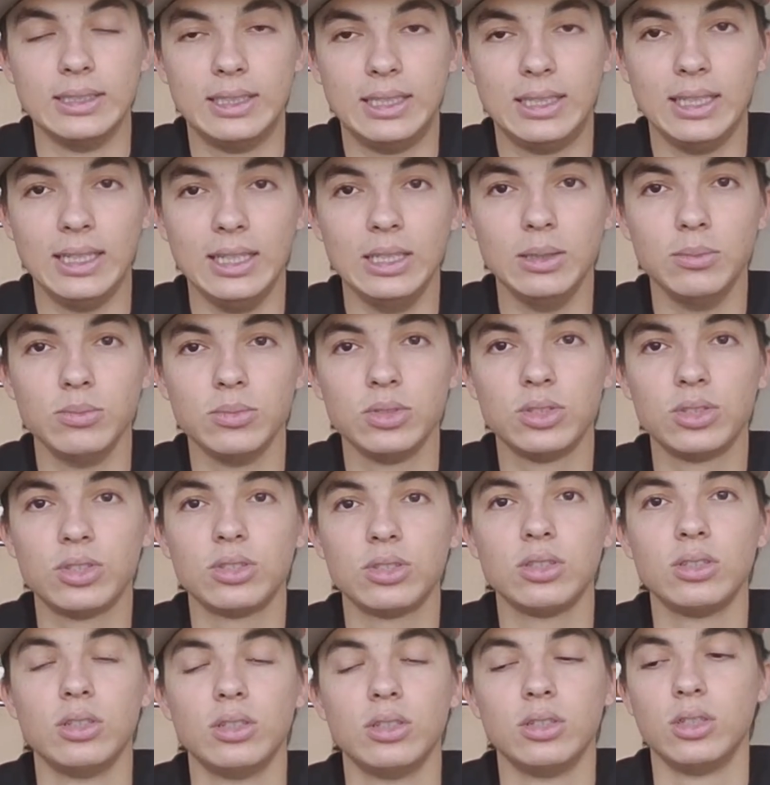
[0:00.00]

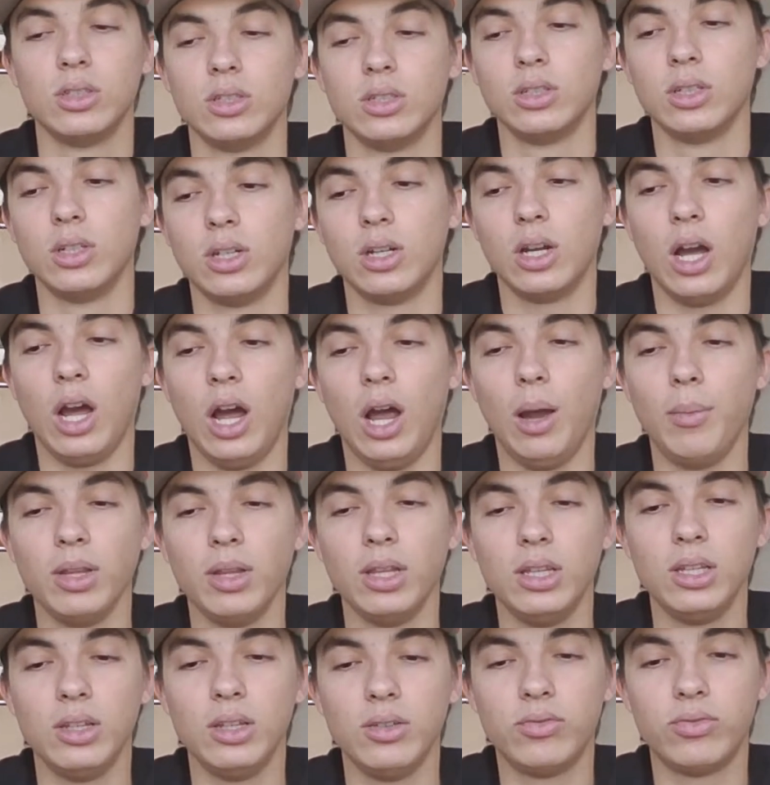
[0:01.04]
teams. I
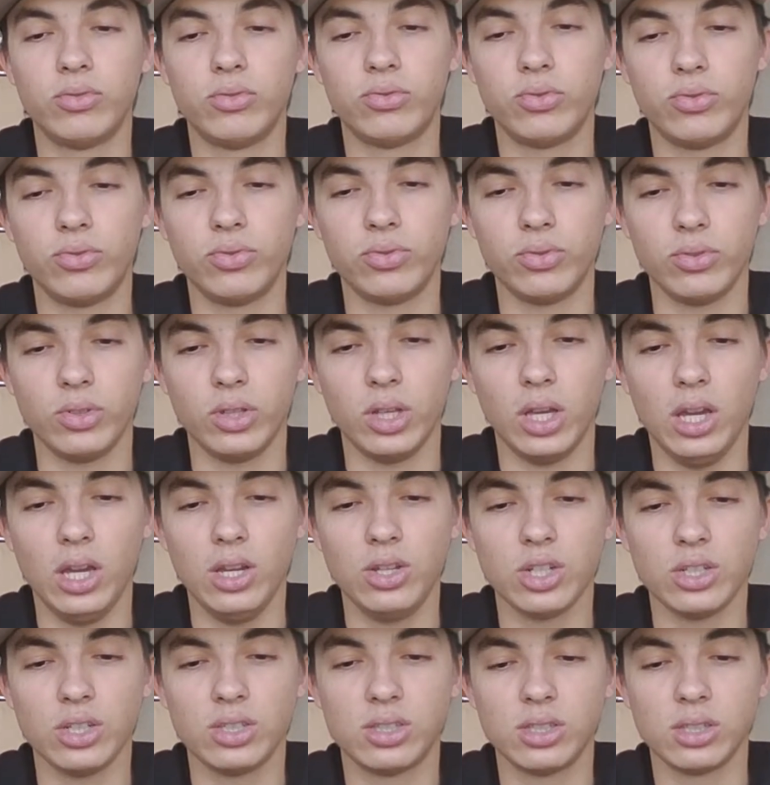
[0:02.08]
believe
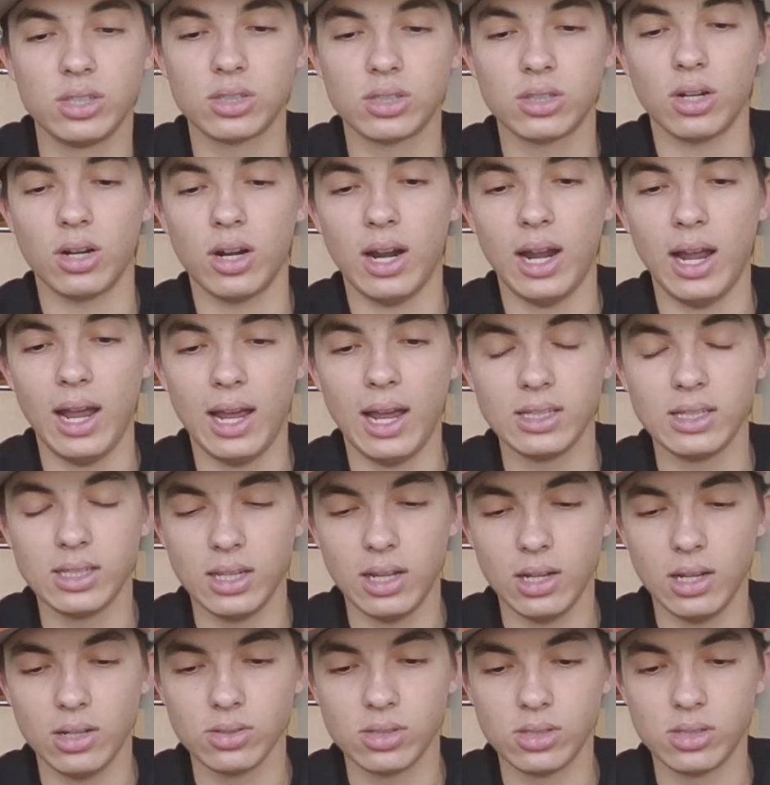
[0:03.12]
AJ Siskar has
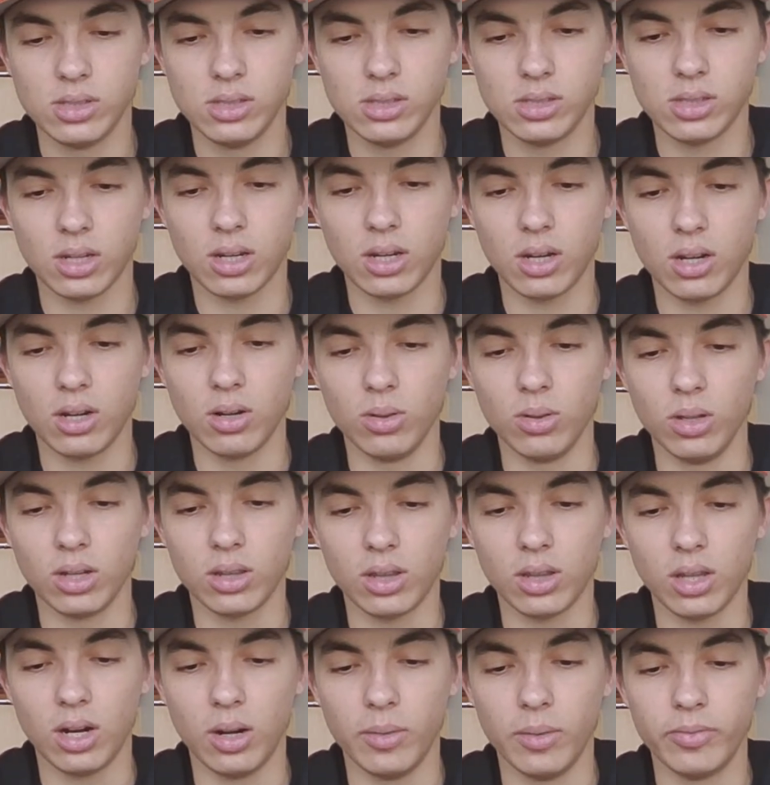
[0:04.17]
announced his. I can go look
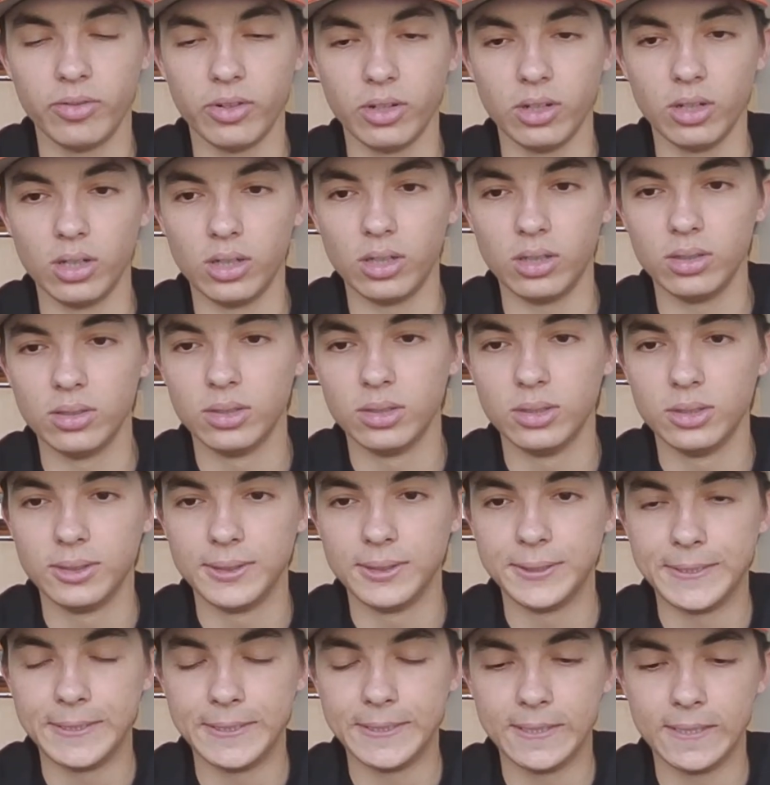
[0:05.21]
that up for y'all.
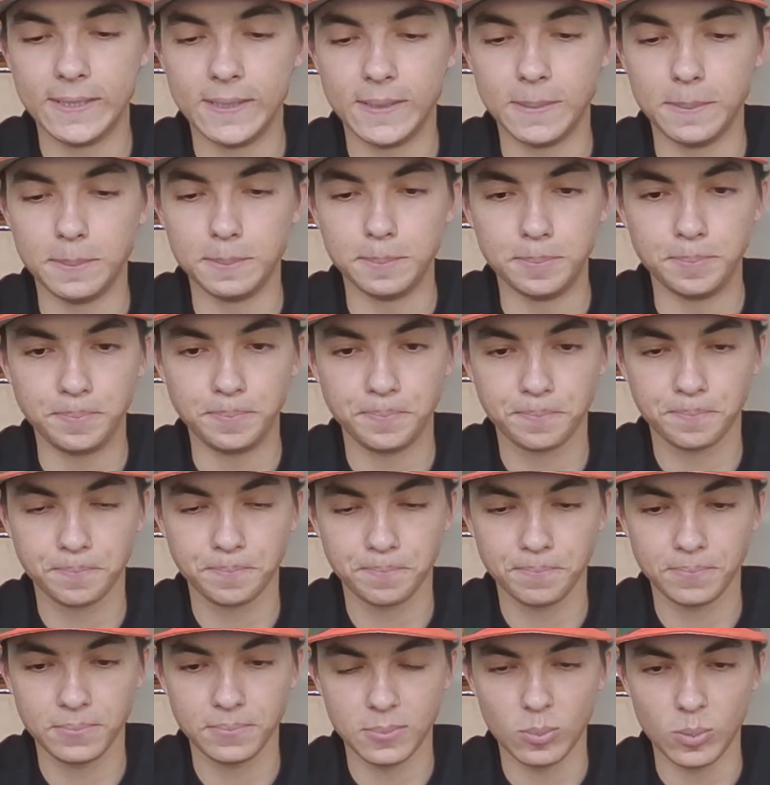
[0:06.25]

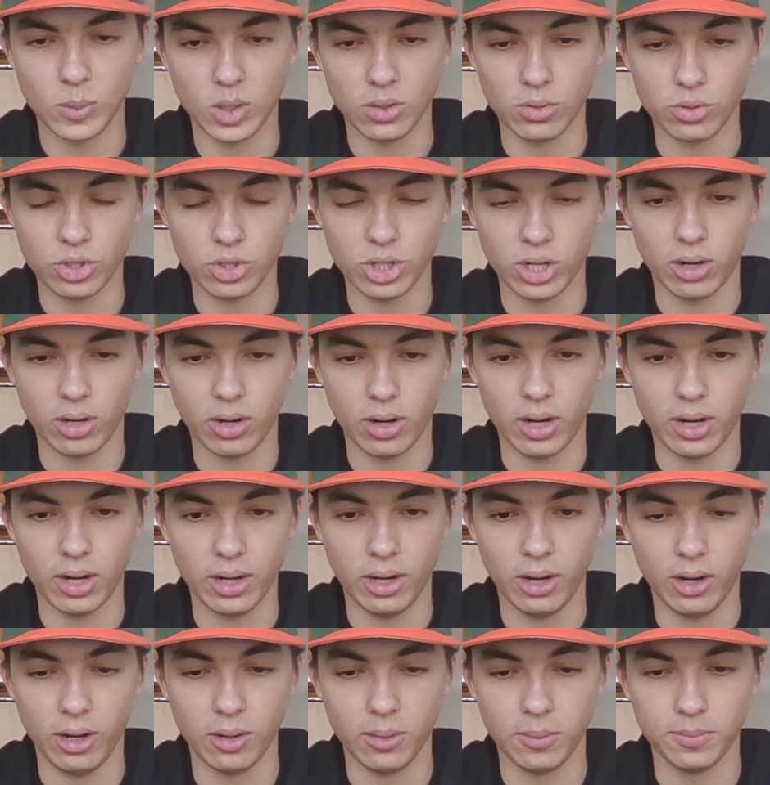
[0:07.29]
Go check right
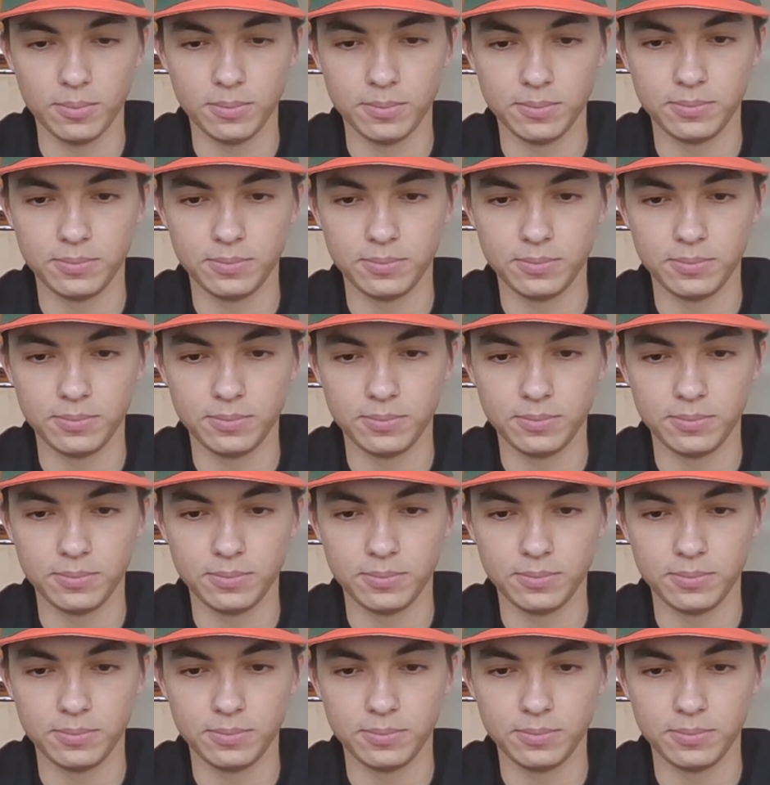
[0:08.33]
here.